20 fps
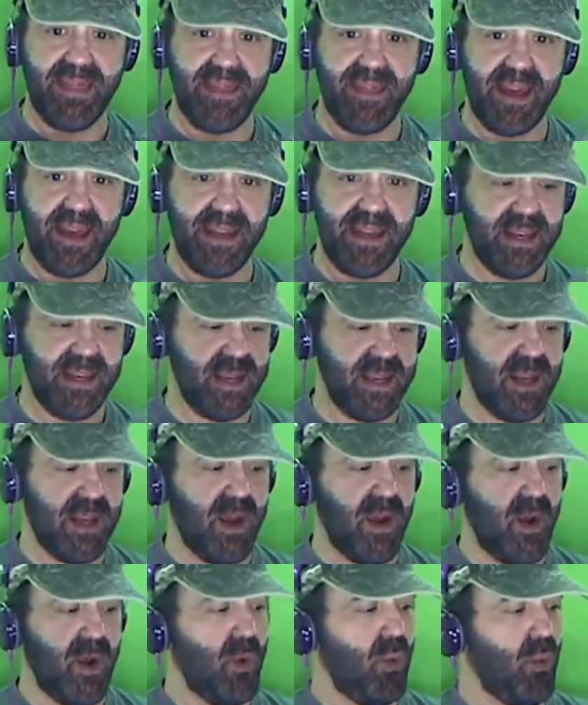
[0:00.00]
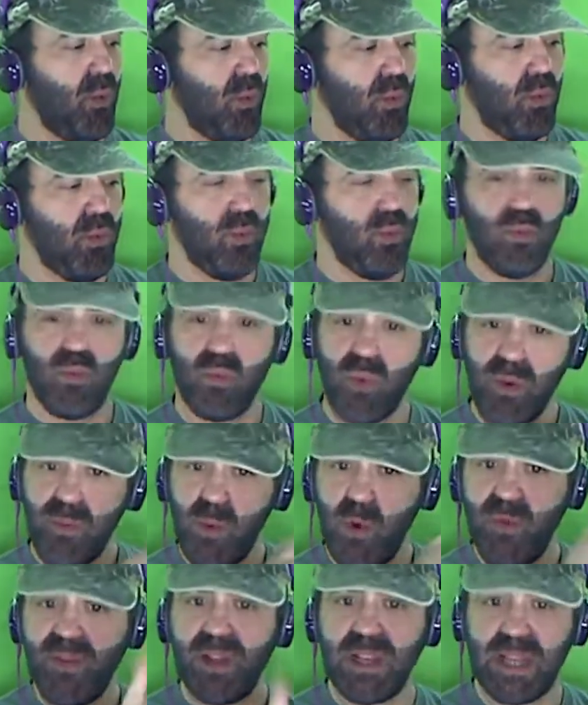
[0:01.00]
then
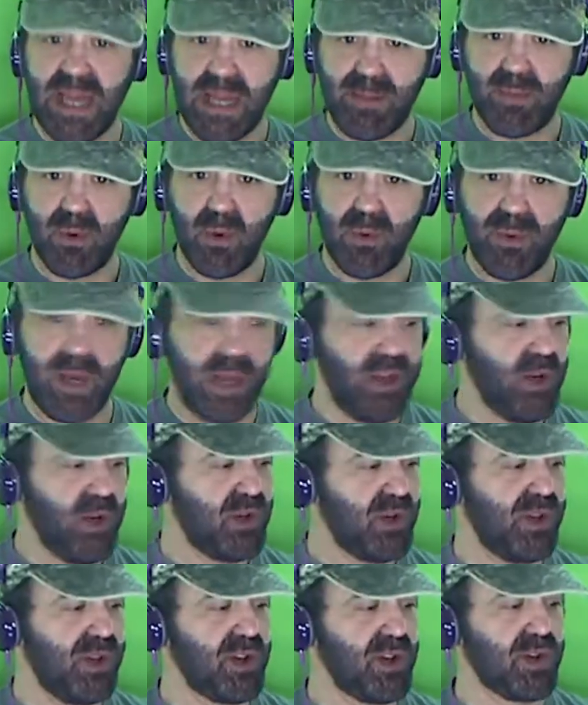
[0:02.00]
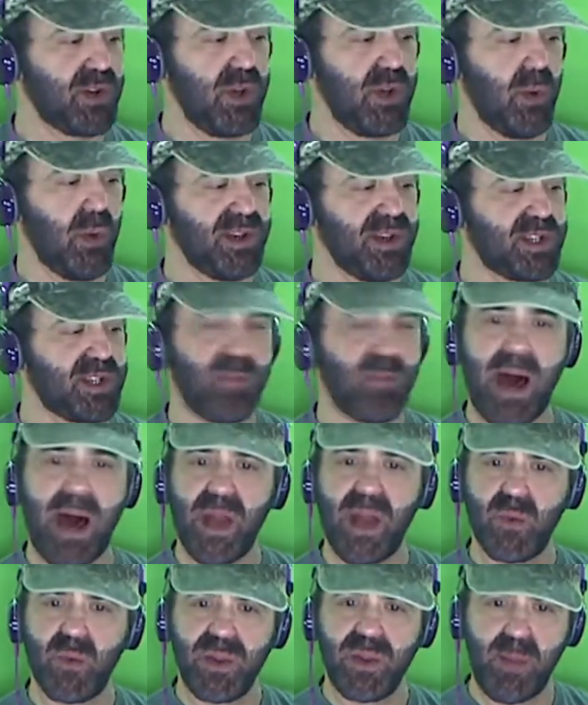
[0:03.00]
remove the label, and usually there's only one
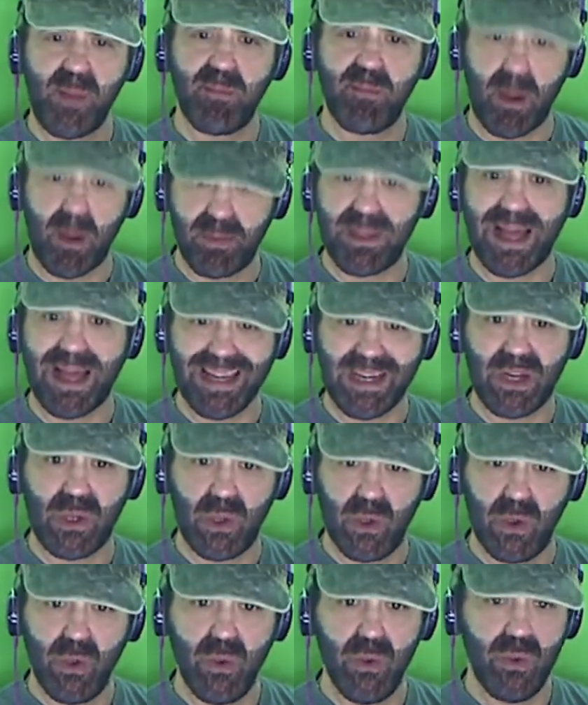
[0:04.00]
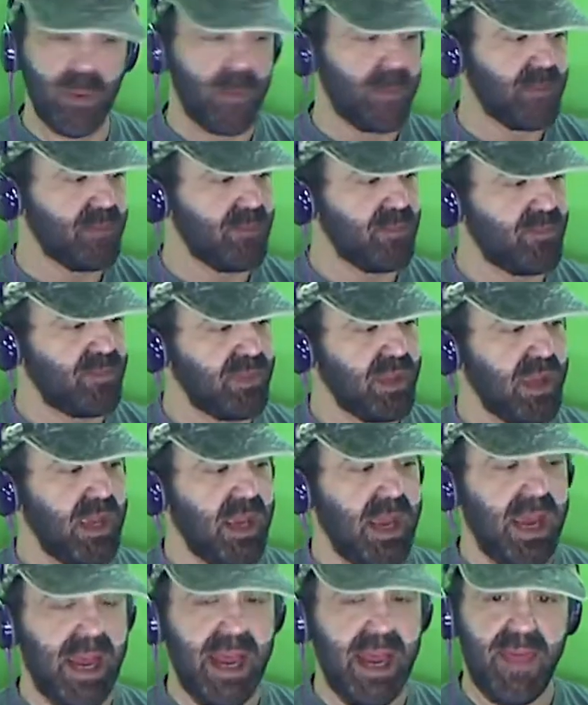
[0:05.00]
spot where they applied glue,
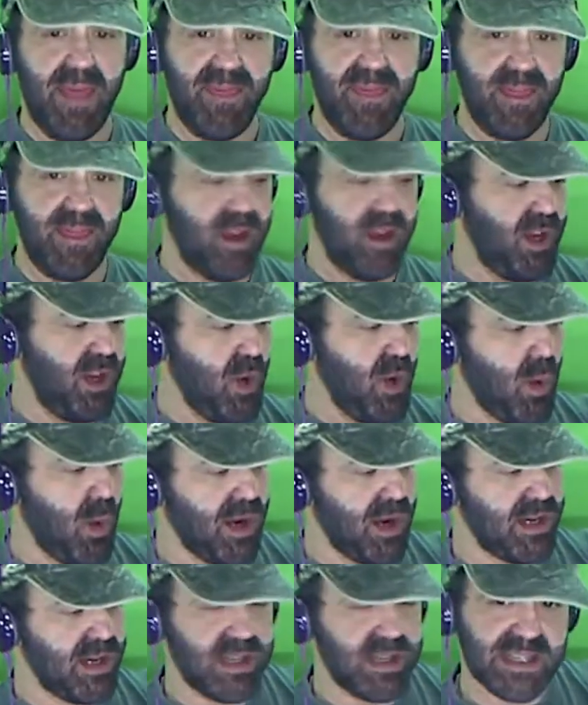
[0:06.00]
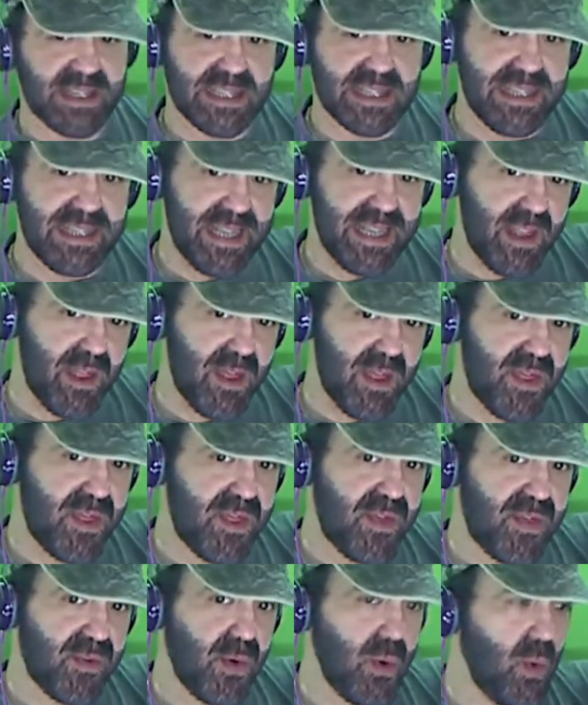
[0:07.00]
and you want to slit
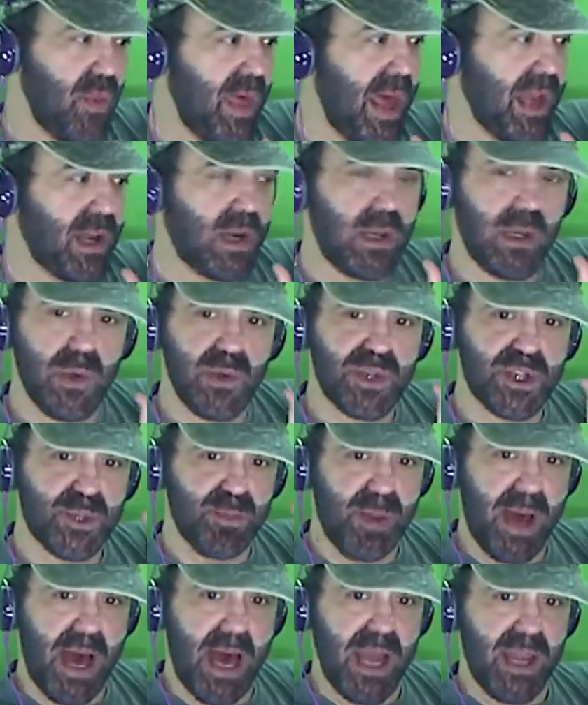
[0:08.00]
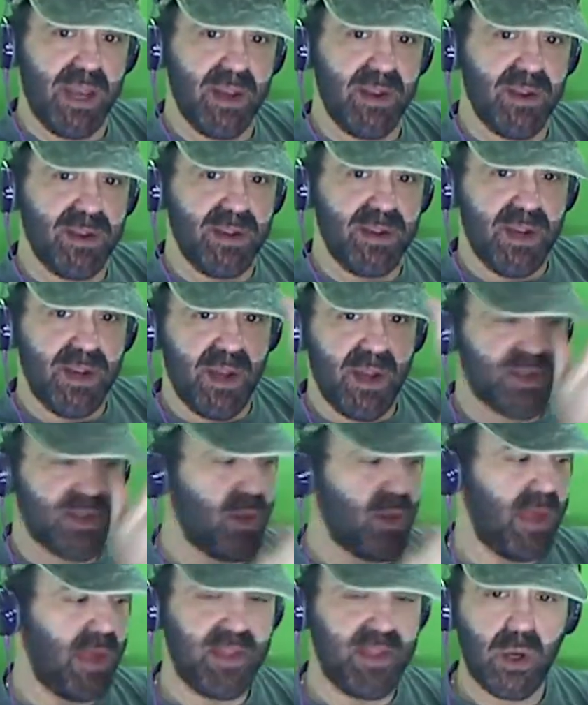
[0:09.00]
through that glue spot so
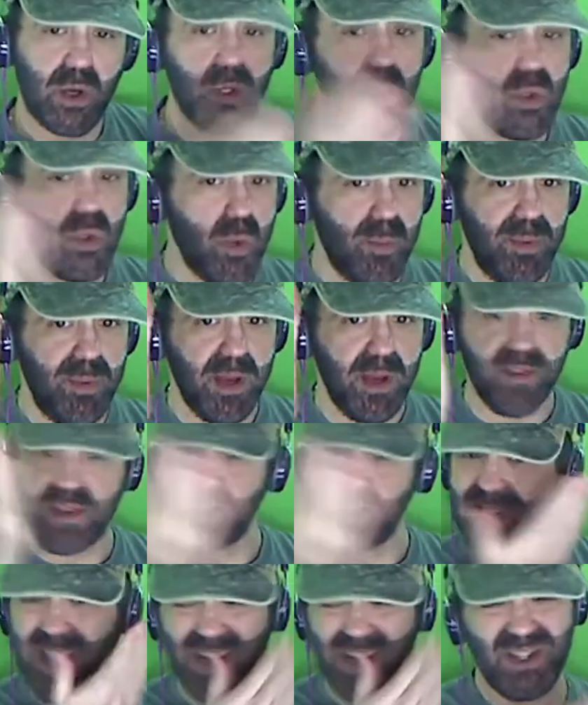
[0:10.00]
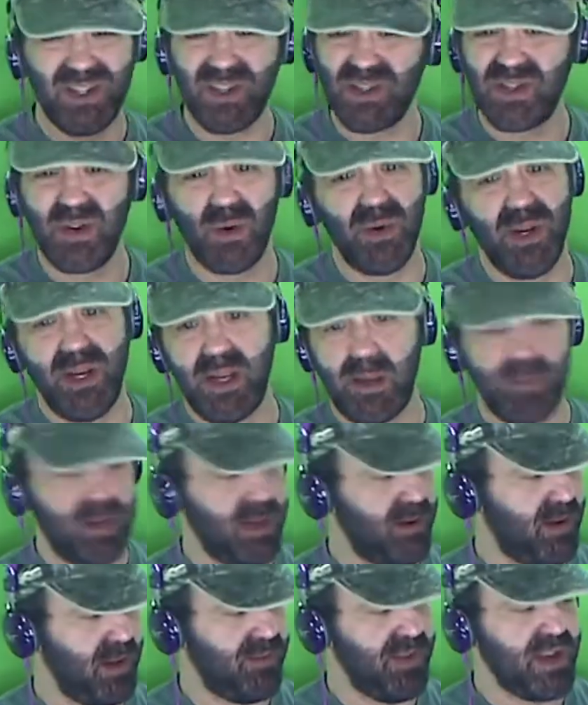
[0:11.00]
that the glue will be on the sides. There's no need. I mean,
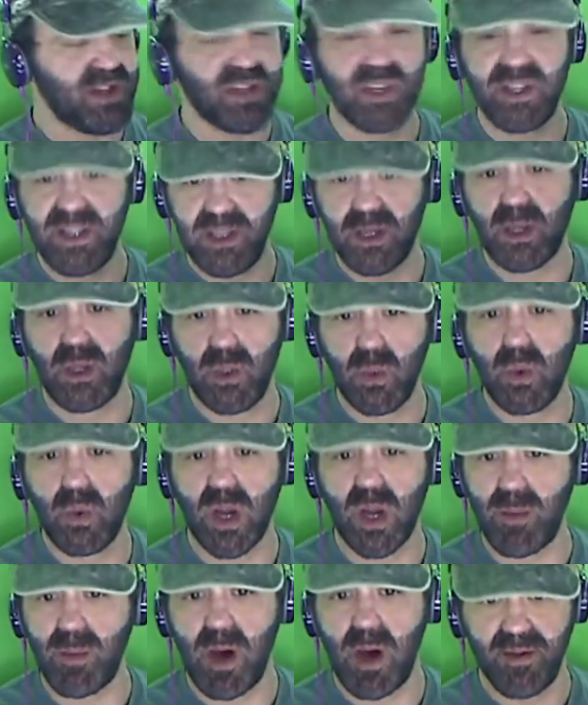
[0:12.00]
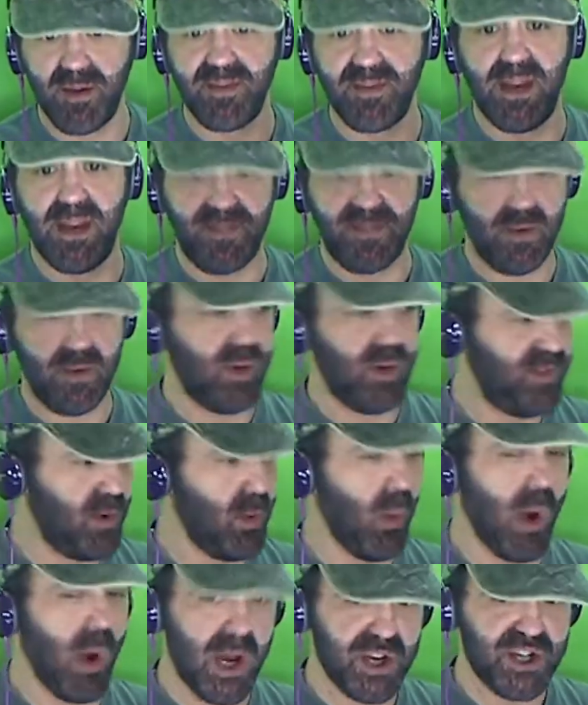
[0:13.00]
eventually the glue will come off if you
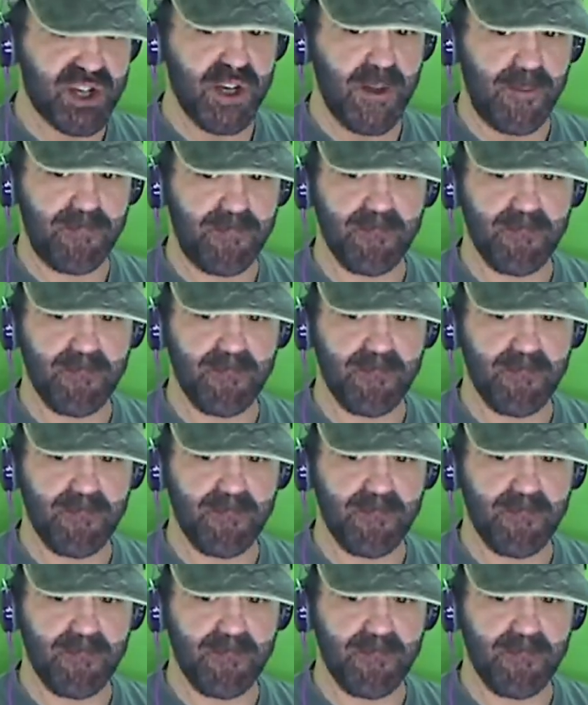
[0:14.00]
wash it.